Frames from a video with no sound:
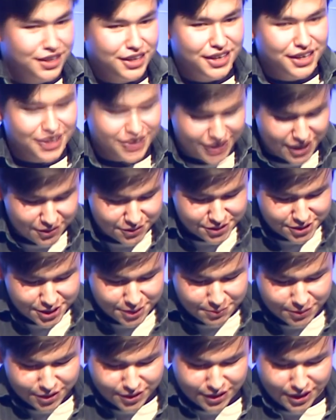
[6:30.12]
that was
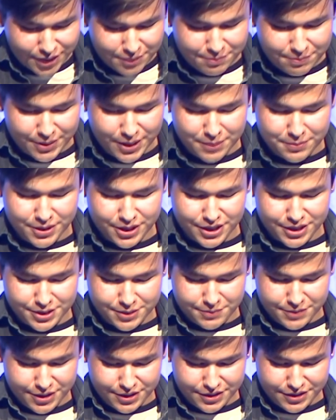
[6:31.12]
Simeon that baptized
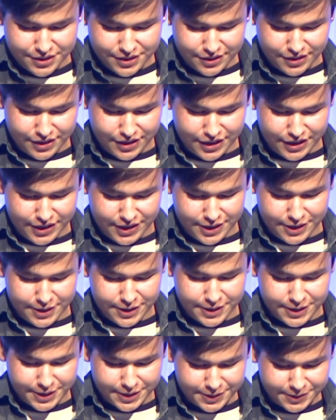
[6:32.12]
me, and
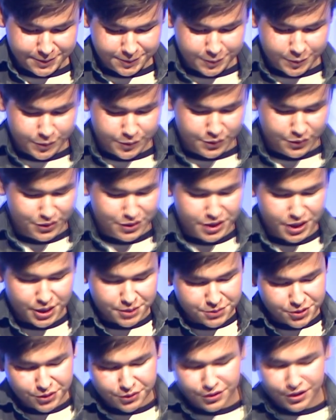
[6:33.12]
I'm
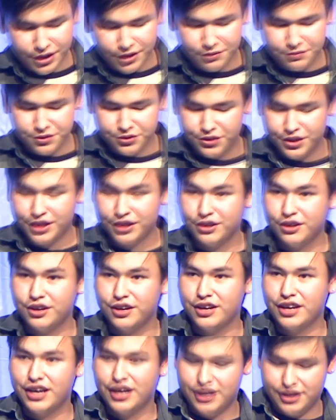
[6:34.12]
so thankful that God
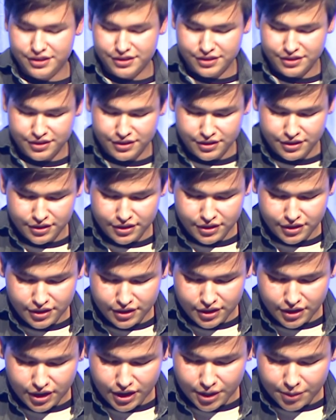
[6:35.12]
has
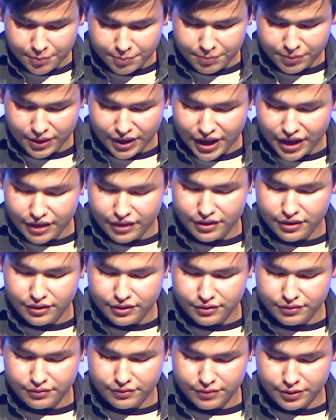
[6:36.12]
a plan
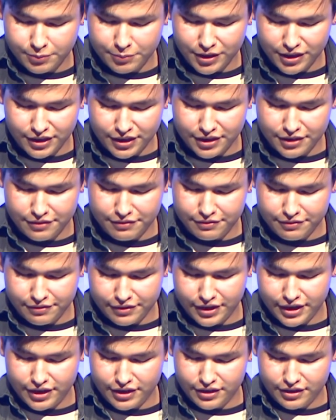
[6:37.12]
for my life,
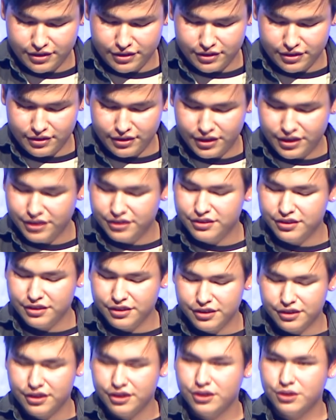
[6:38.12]
and he took a
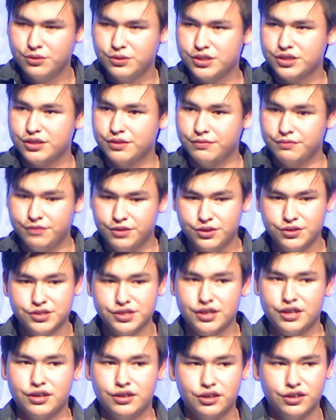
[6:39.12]
kid who was confused
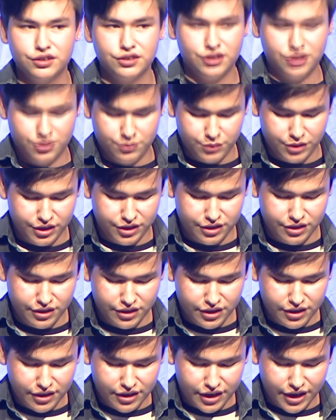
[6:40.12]
and hooked on weed
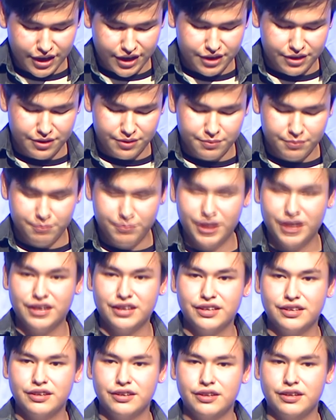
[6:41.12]
and made
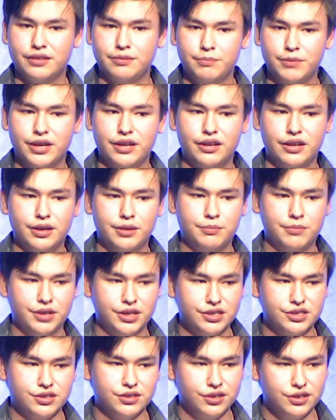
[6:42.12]
him
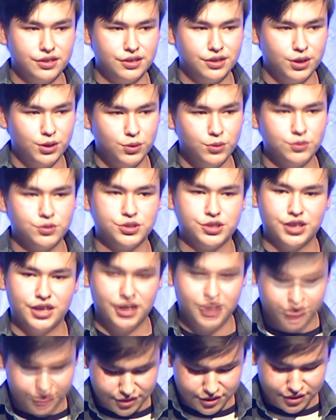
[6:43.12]
his own child.